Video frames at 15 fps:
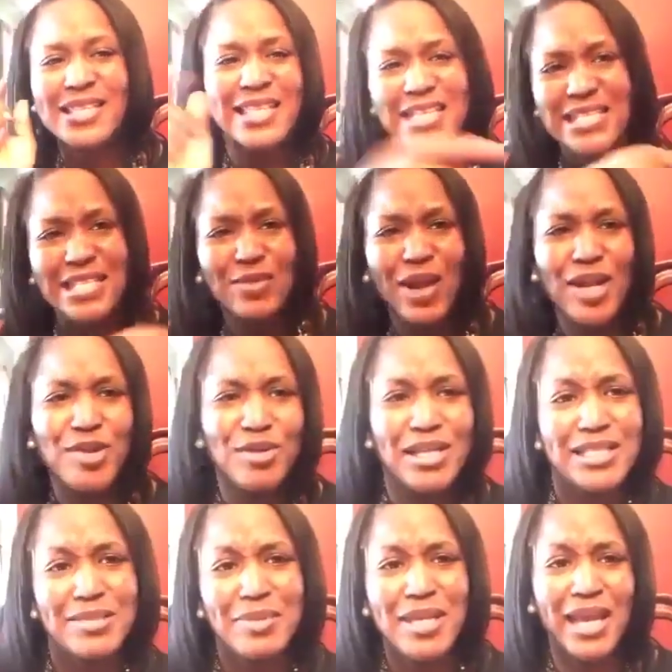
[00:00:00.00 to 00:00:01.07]
This is why you
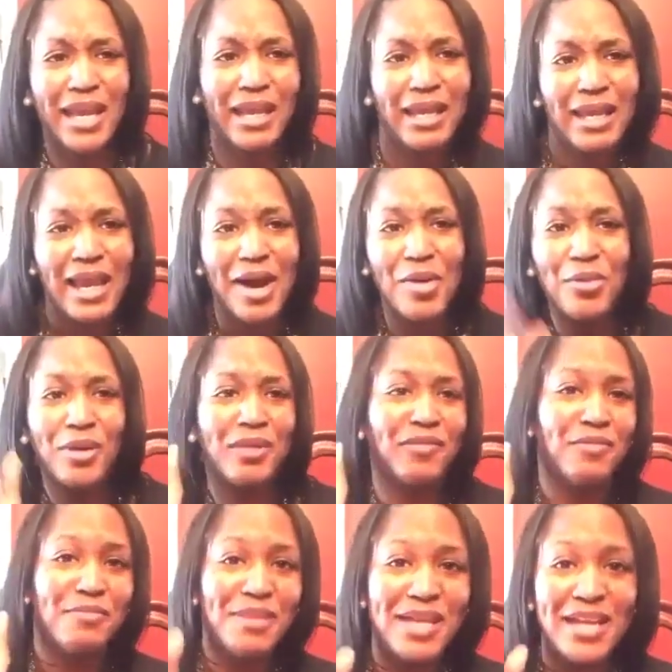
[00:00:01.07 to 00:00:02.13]
need to be hanging out
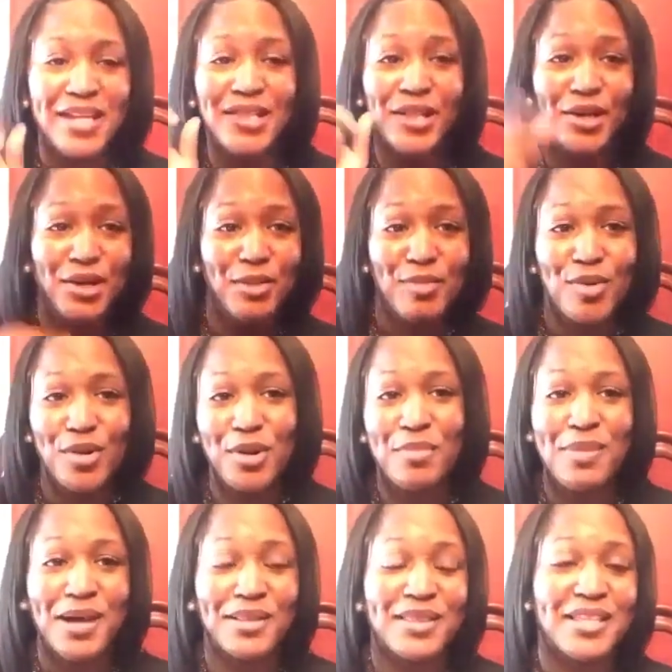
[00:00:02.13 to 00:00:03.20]
with me, learning more
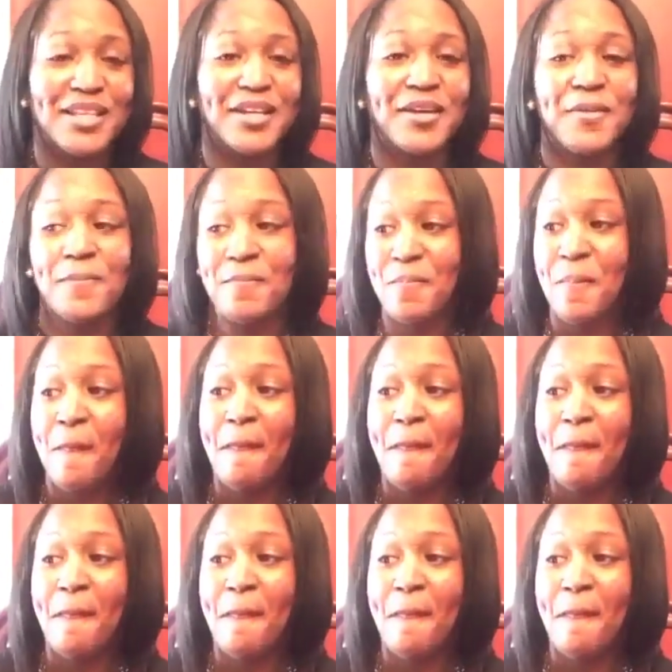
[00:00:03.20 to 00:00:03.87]
about the